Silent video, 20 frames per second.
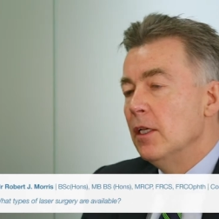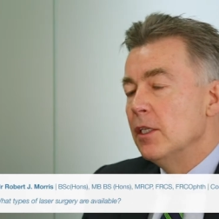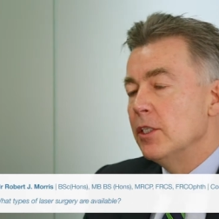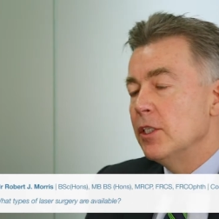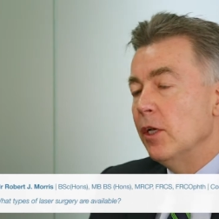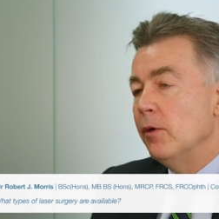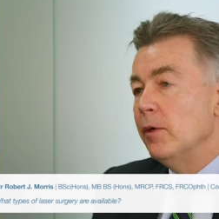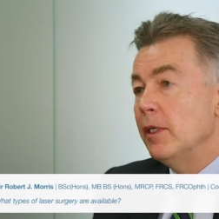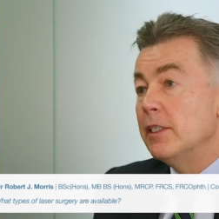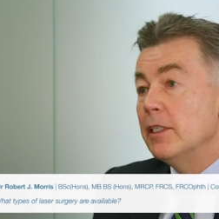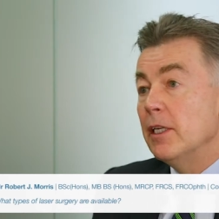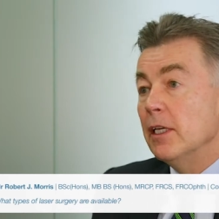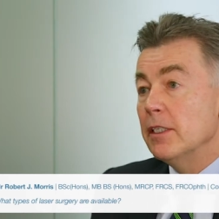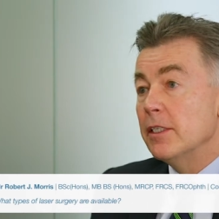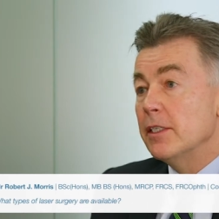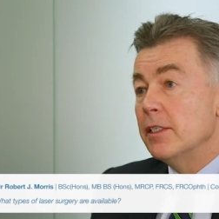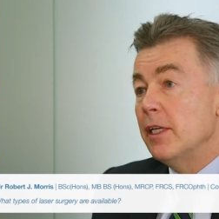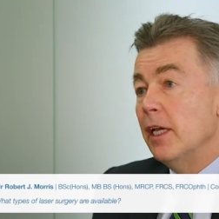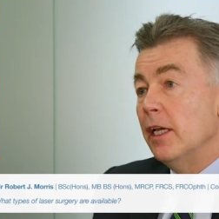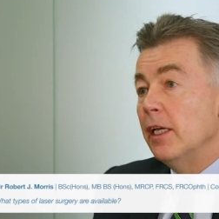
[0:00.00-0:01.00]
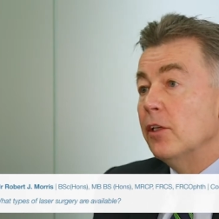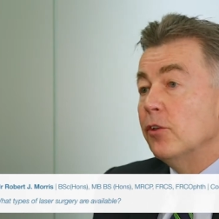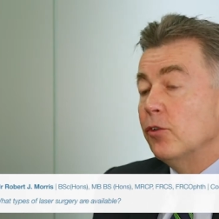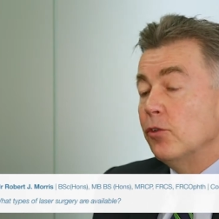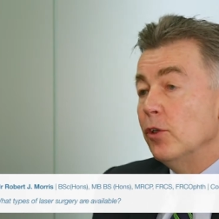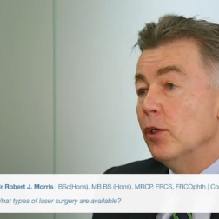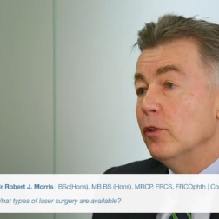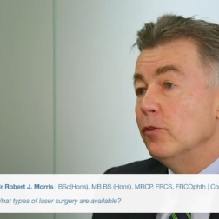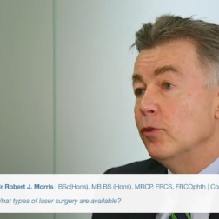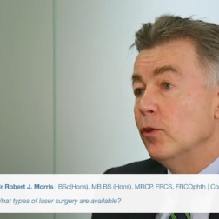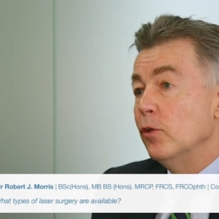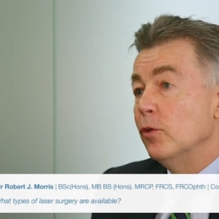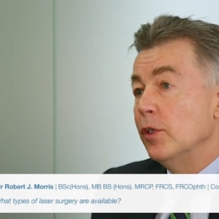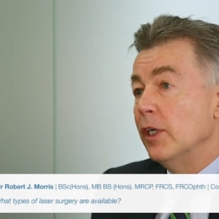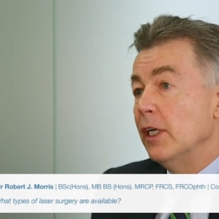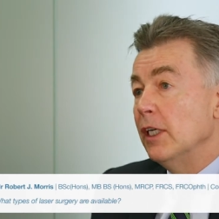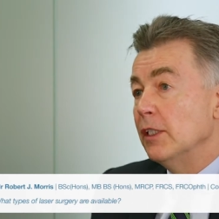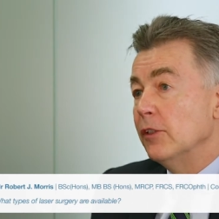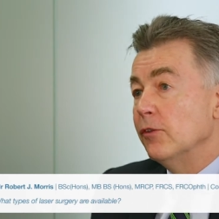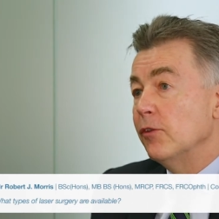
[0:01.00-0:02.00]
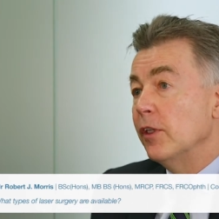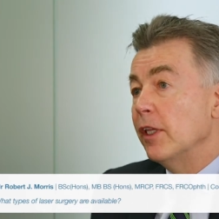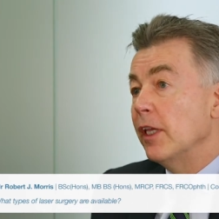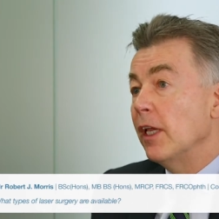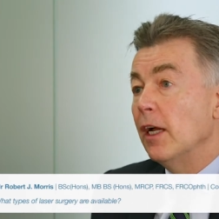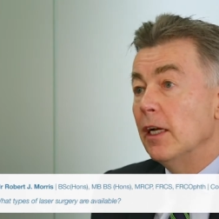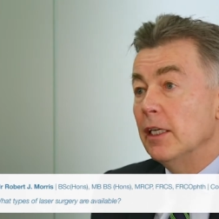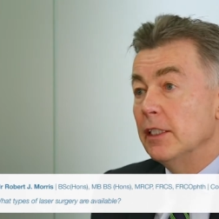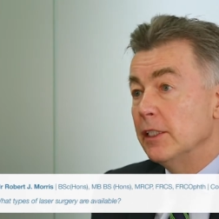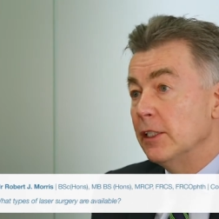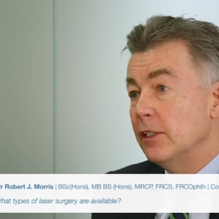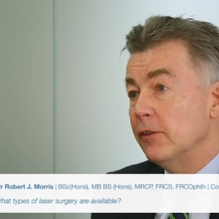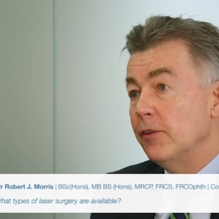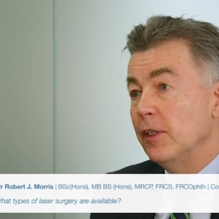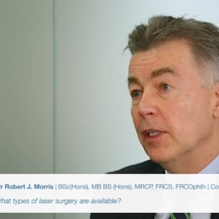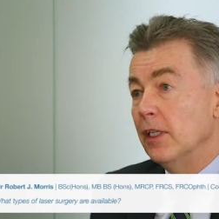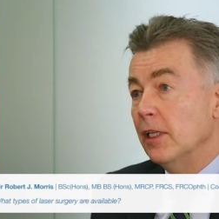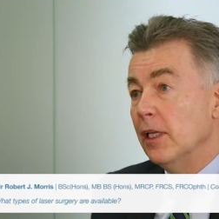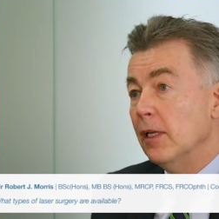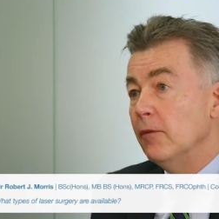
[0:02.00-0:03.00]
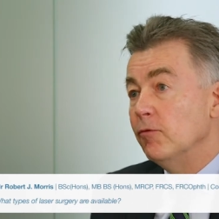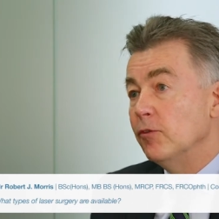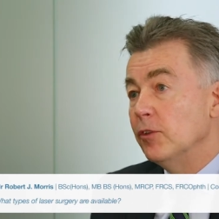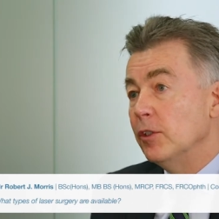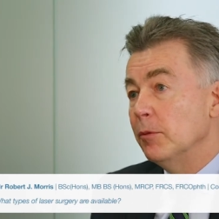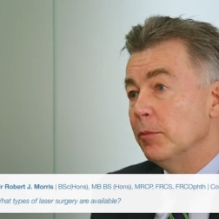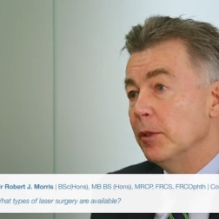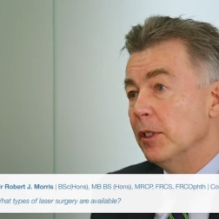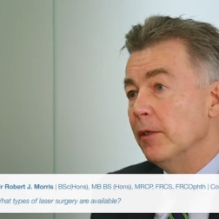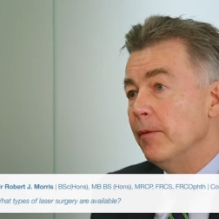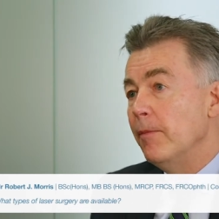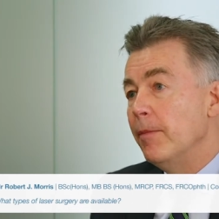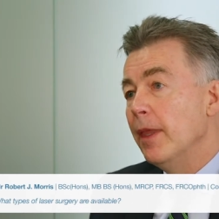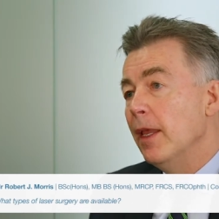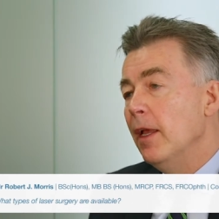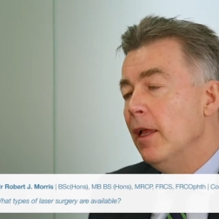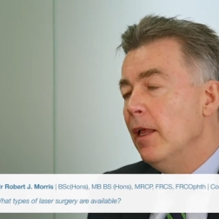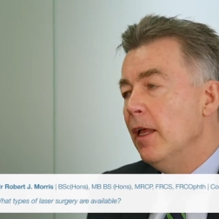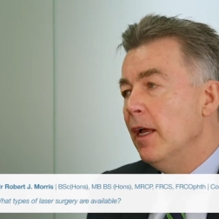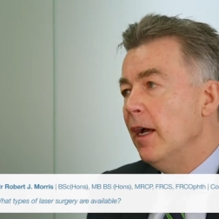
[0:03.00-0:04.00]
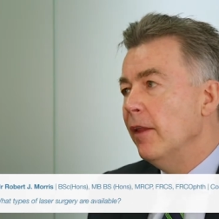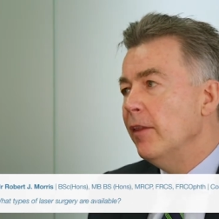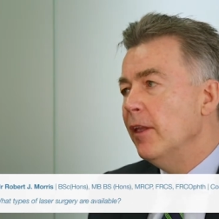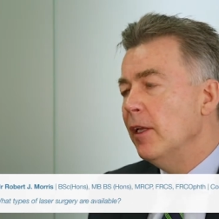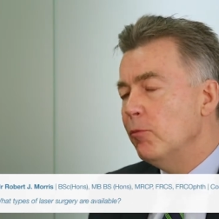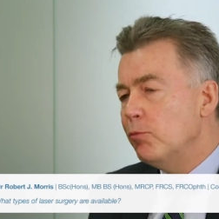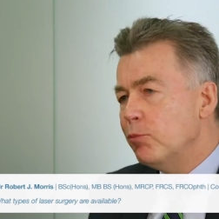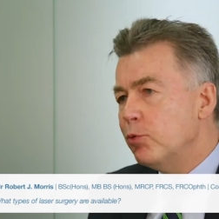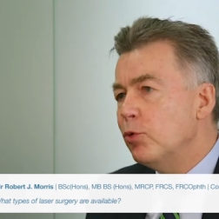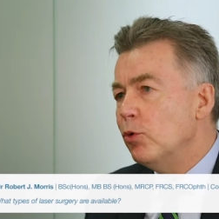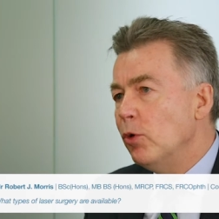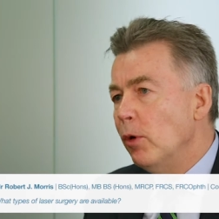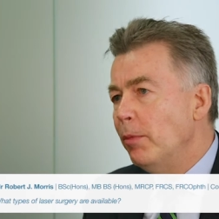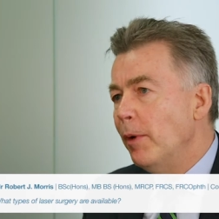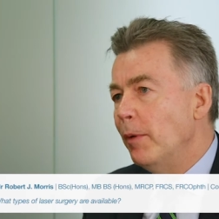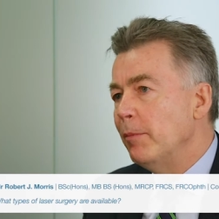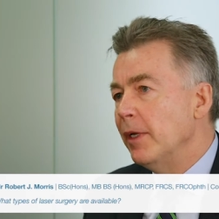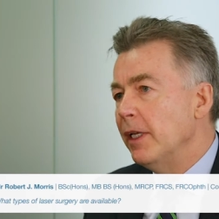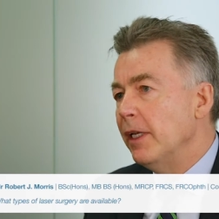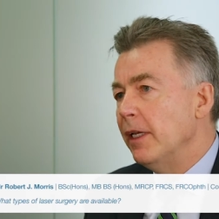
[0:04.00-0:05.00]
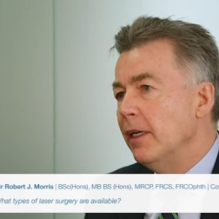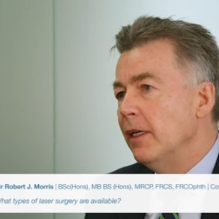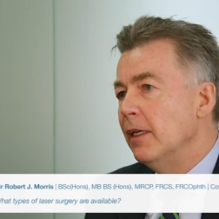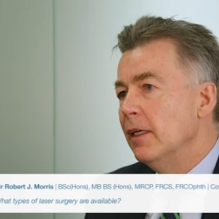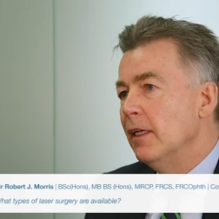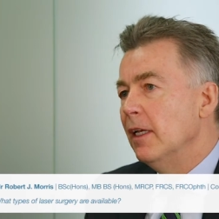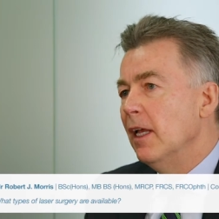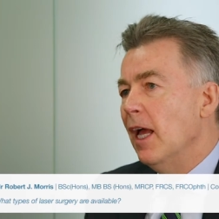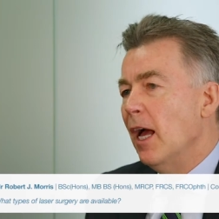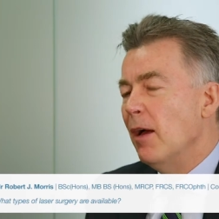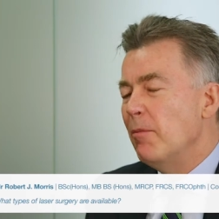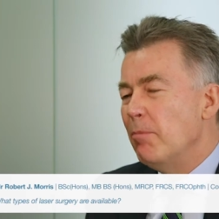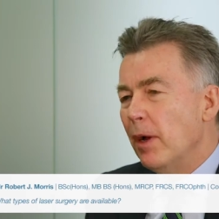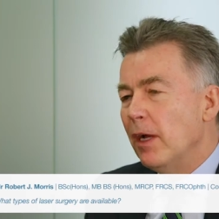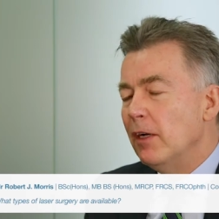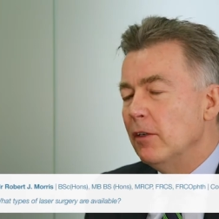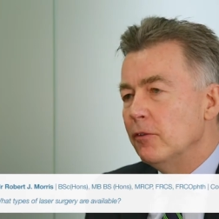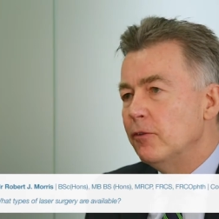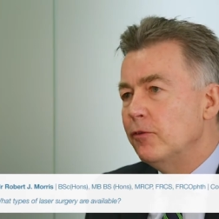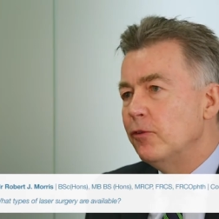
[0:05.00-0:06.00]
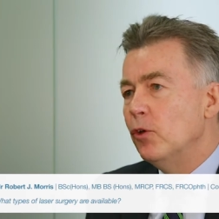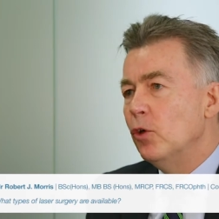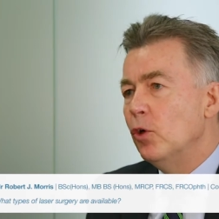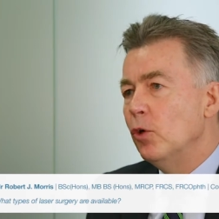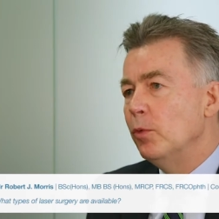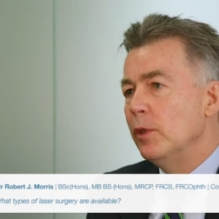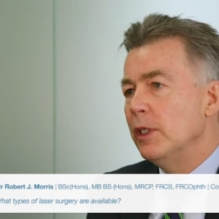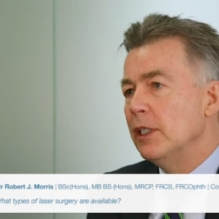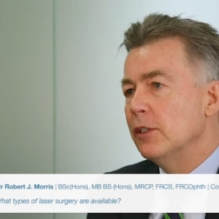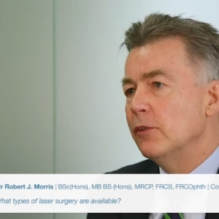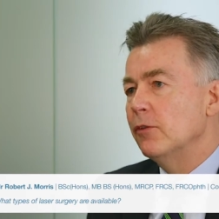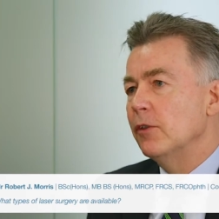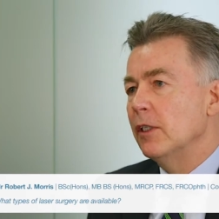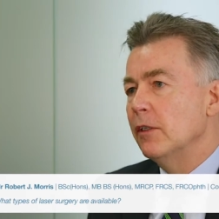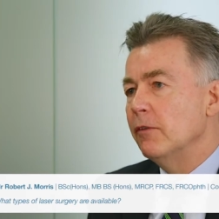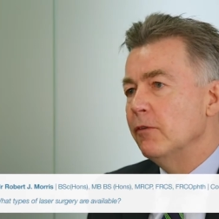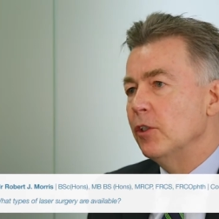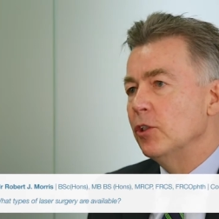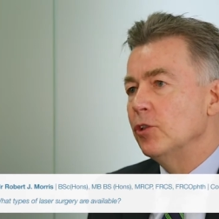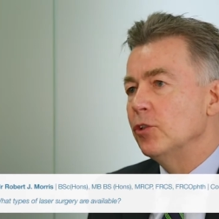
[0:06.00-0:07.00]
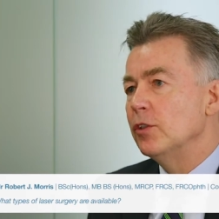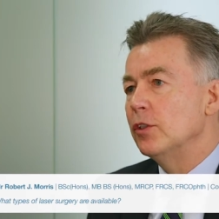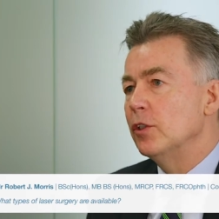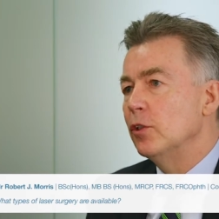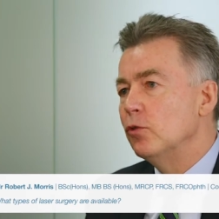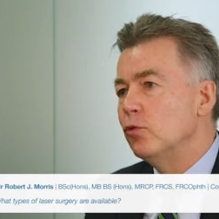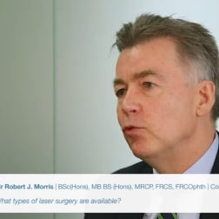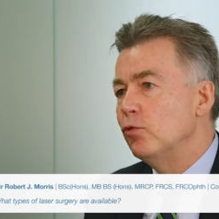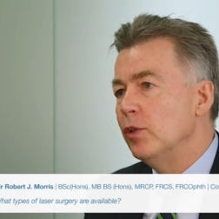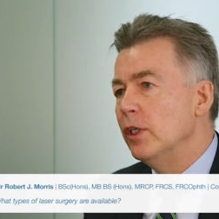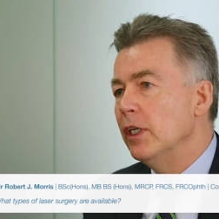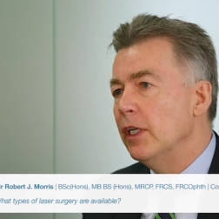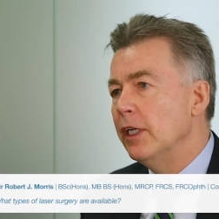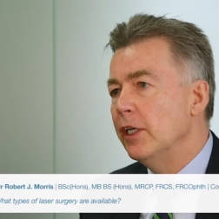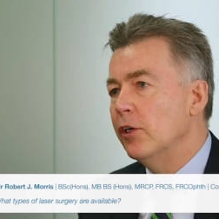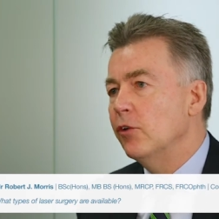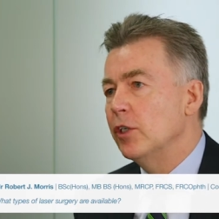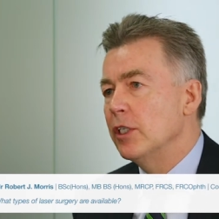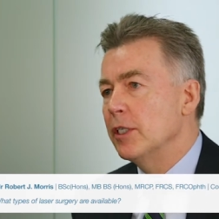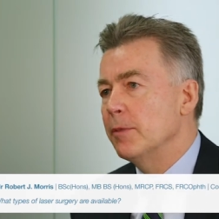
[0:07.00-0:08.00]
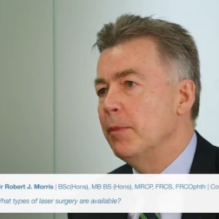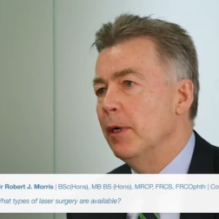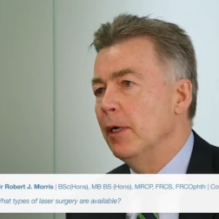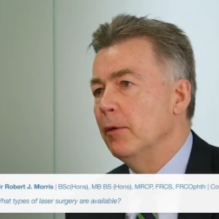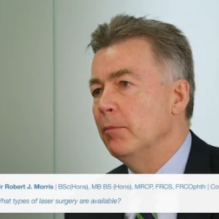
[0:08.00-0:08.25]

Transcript: So it does take 3 or 4 days for the eyes to feel comfortable, and then probably about 4 weeks for the vision to really crisp